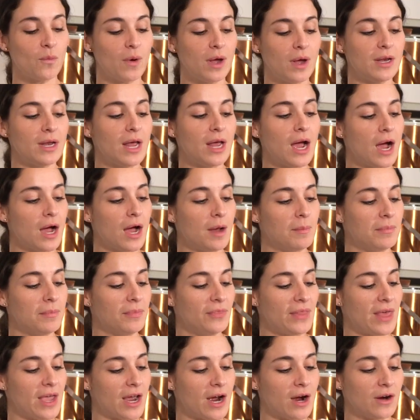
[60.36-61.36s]
what?
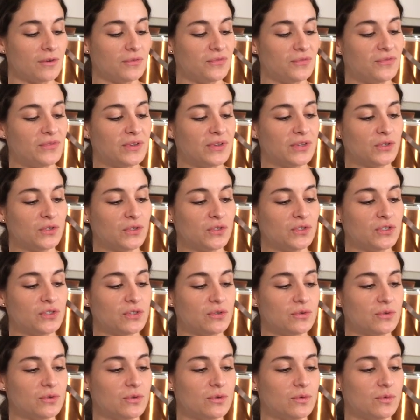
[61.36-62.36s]
Um, they are filled
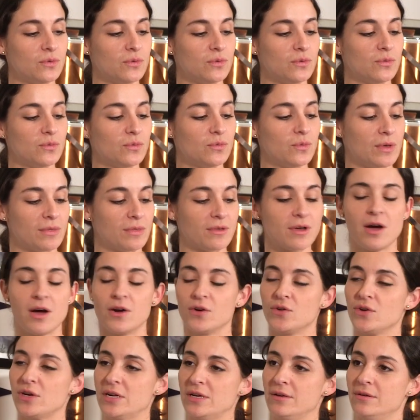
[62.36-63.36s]
with
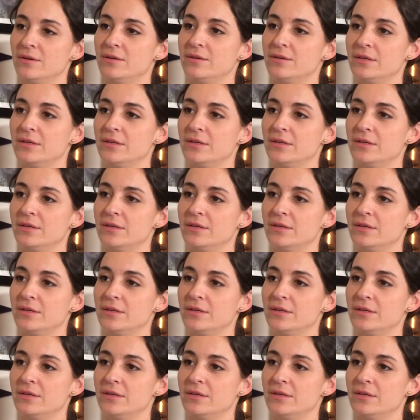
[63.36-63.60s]
concrete.